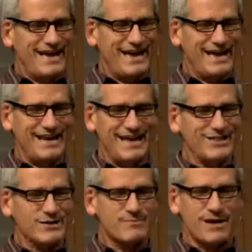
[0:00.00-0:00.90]
And I
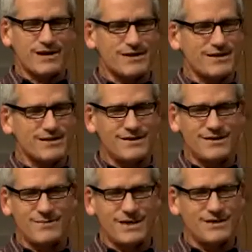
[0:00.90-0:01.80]
looked back and go,
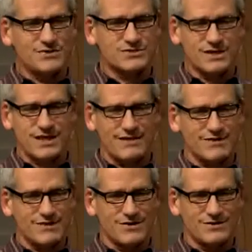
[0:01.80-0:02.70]
oh man, you still
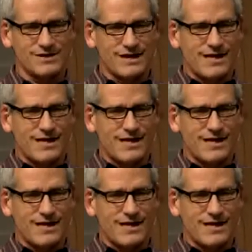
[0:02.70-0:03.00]
haven't learned.